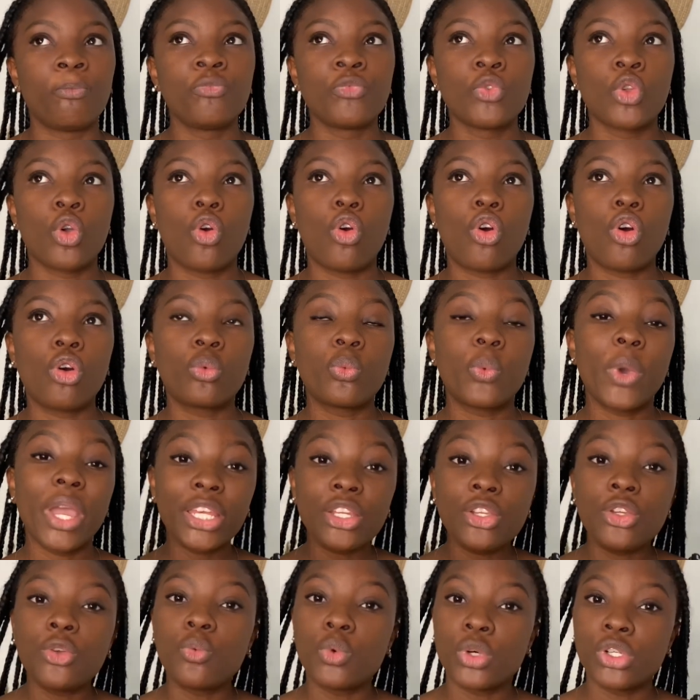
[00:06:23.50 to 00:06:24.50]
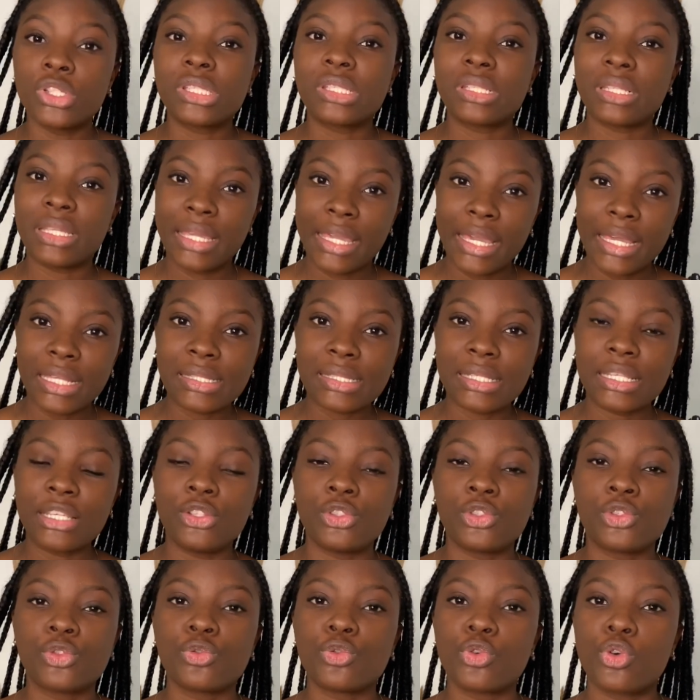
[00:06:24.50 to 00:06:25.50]
or when you want to get
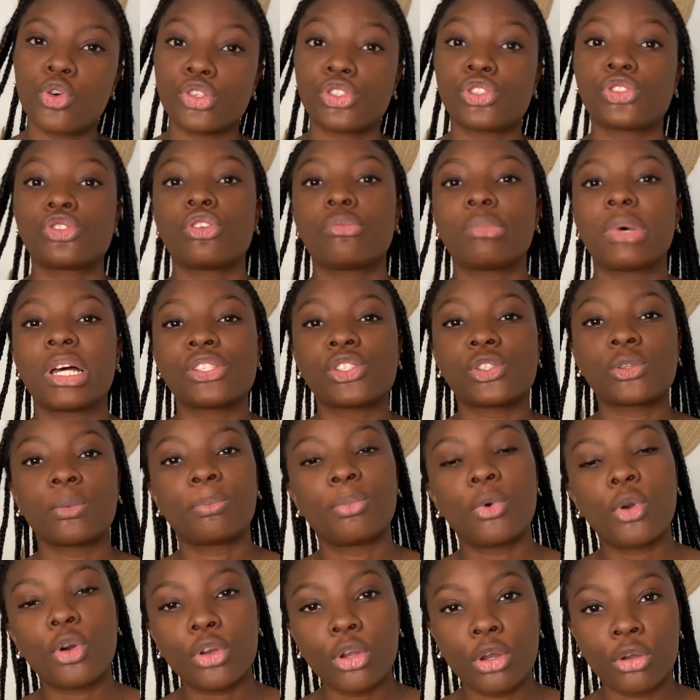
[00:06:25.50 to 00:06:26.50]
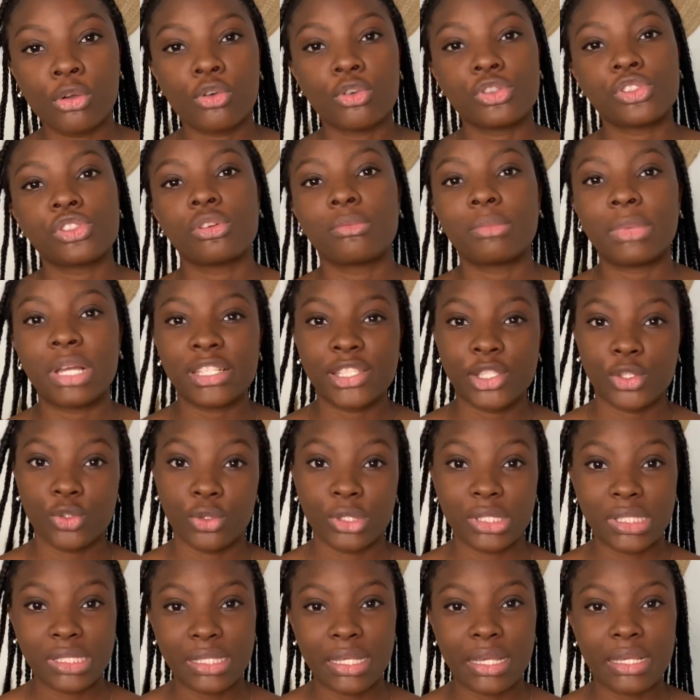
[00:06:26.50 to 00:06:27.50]
into customer support or customer
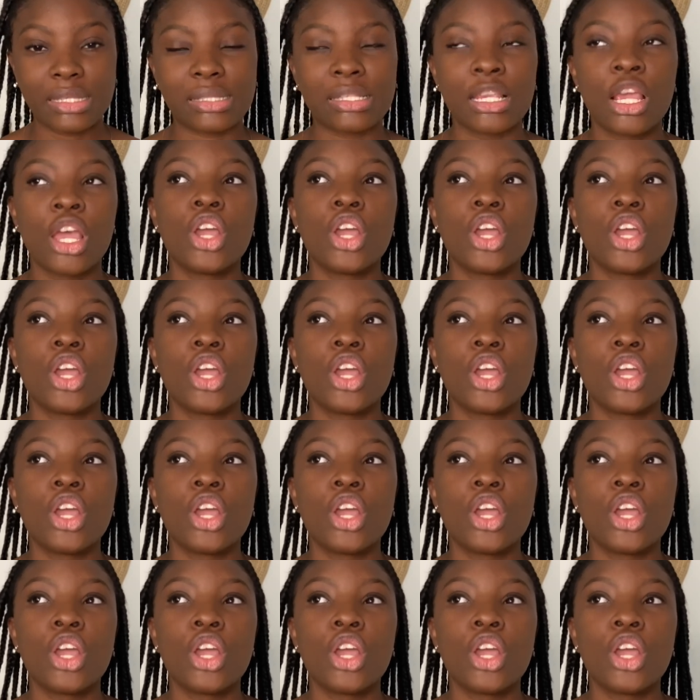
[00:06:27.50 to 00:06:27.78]
success.